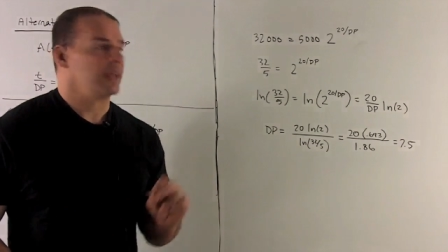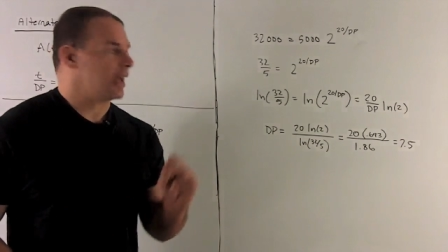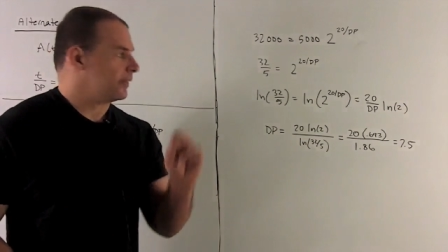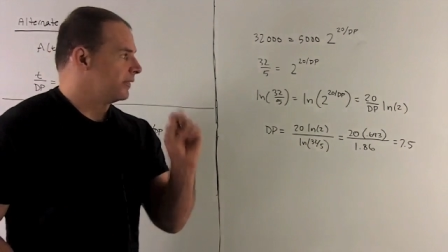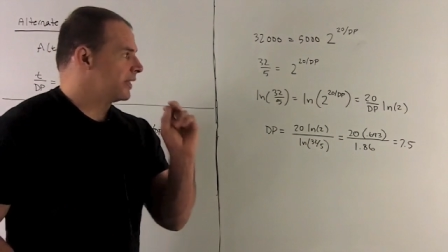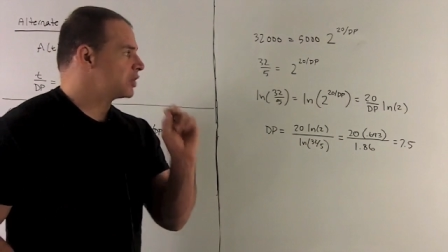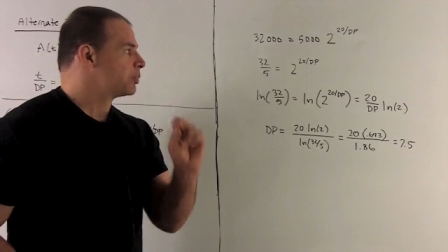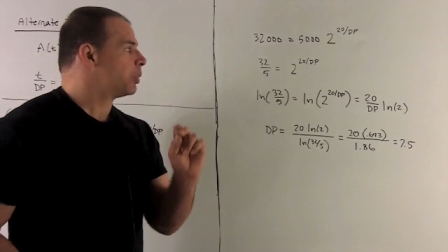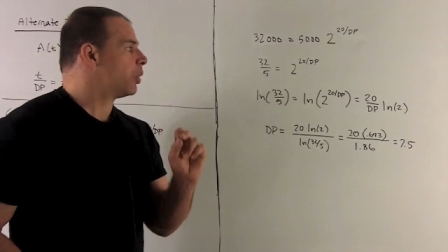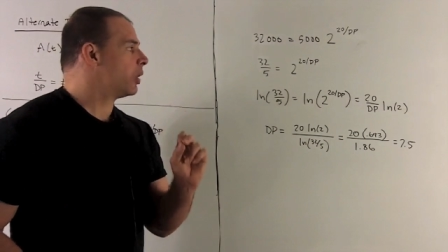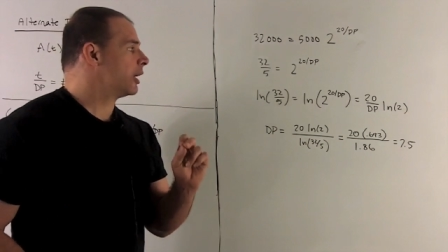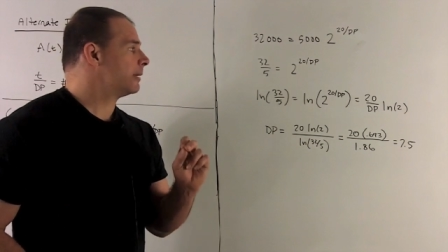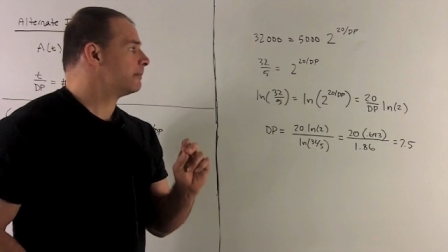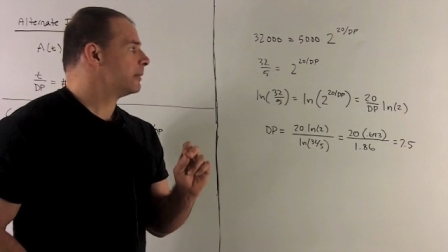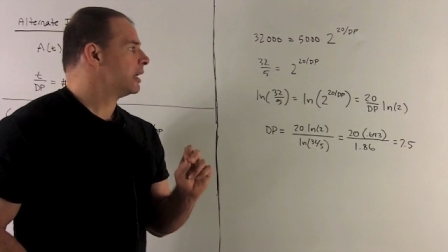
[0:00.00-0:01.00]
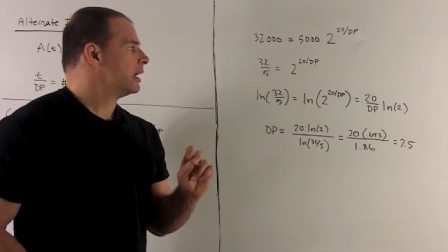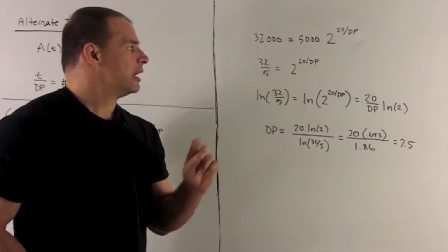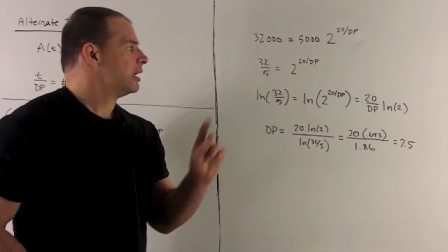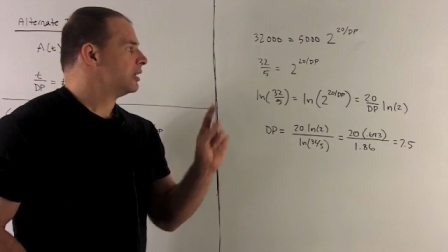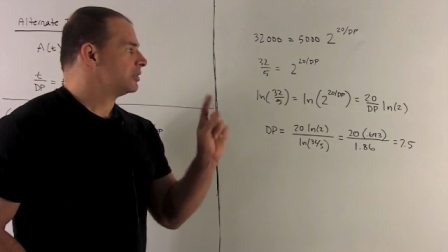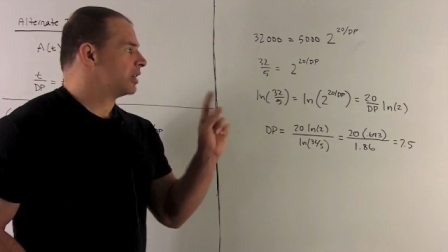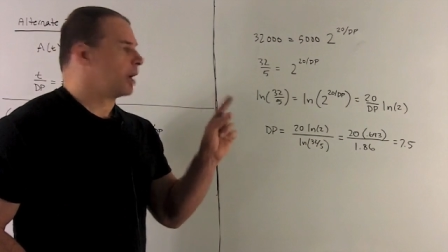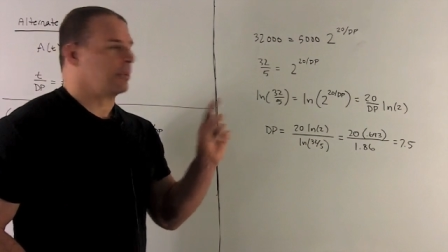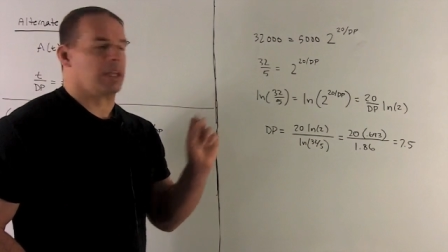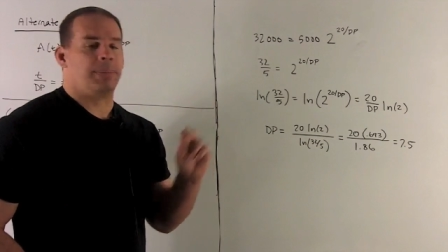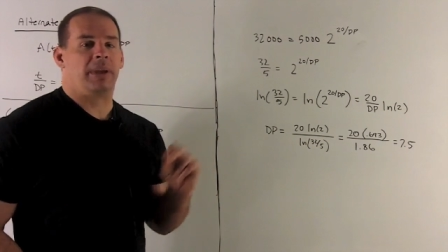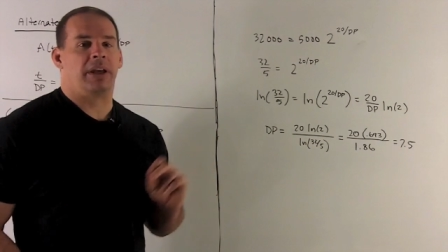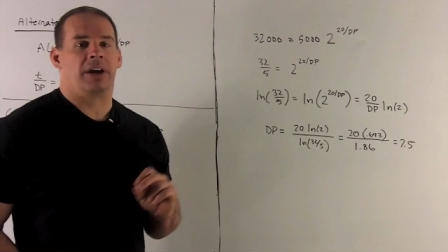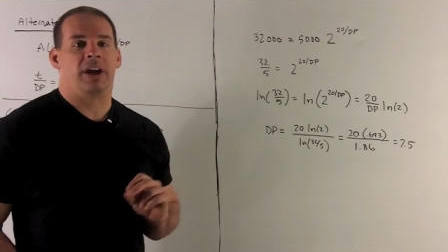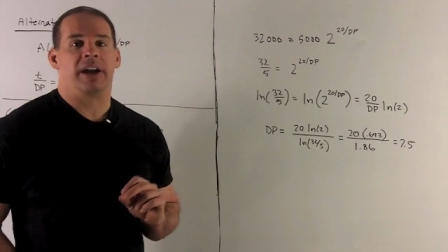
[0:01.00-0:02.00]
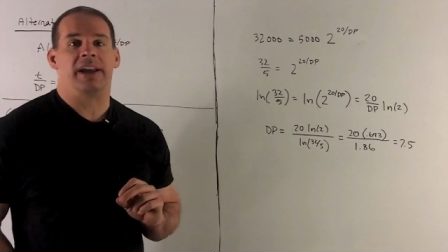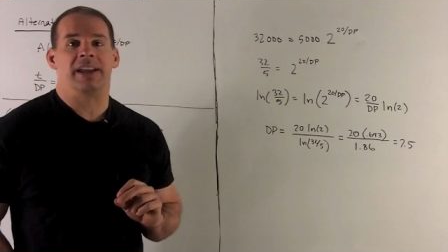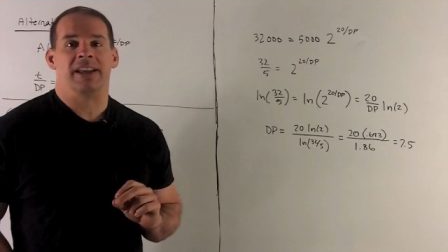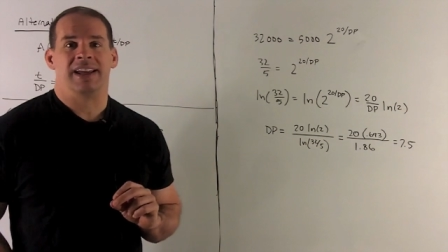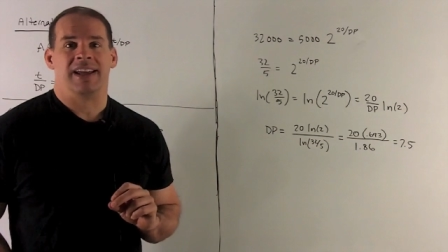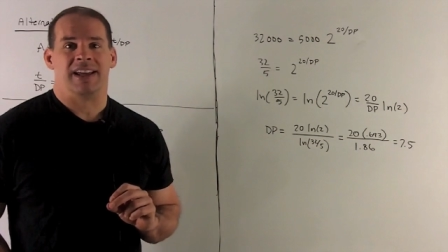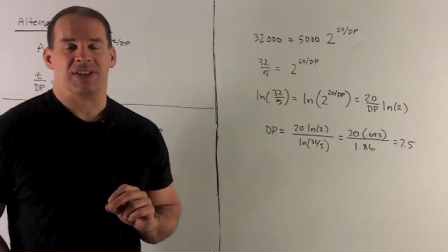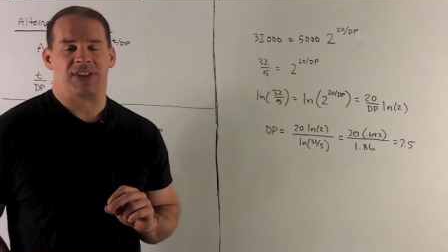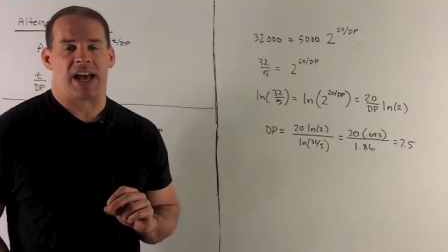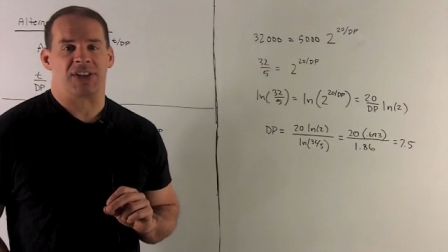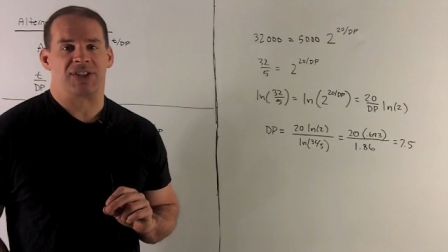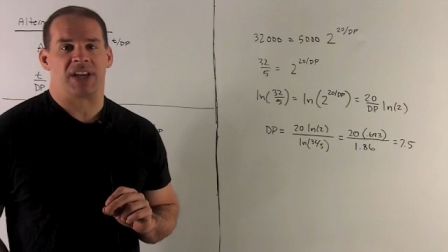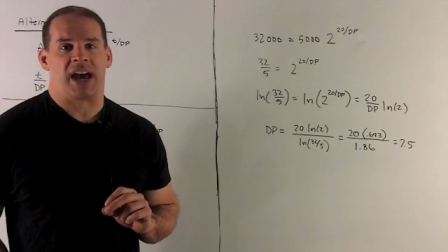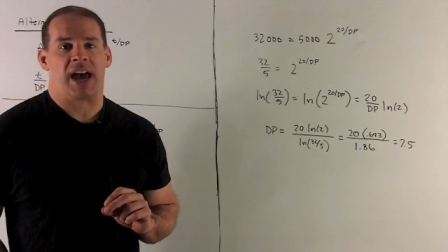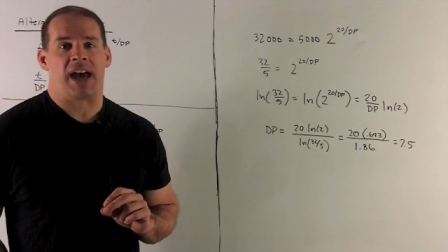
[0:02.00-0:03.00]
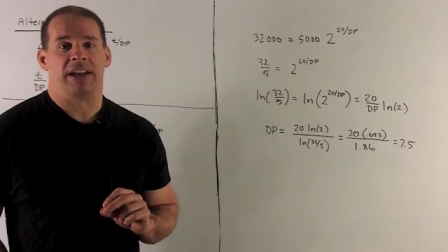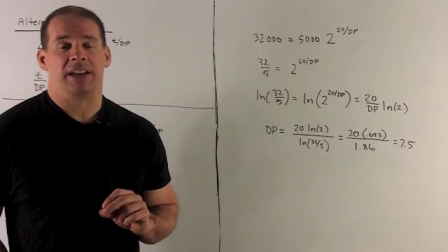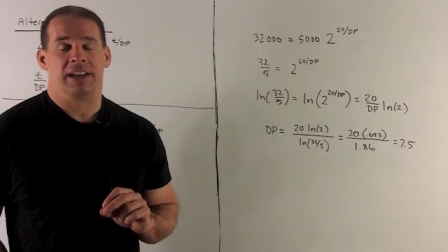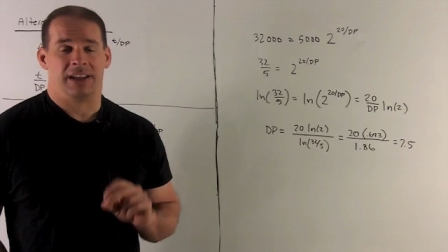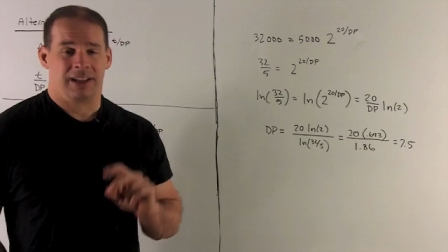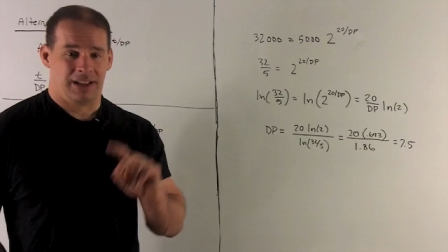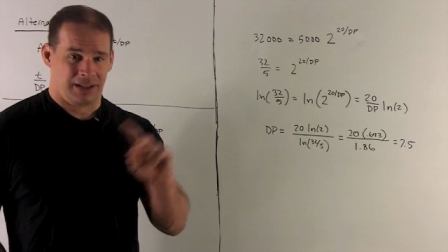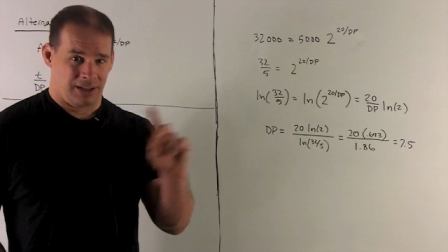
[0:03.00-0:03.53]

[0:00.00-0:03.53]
Okay, at this point, doubling period is outside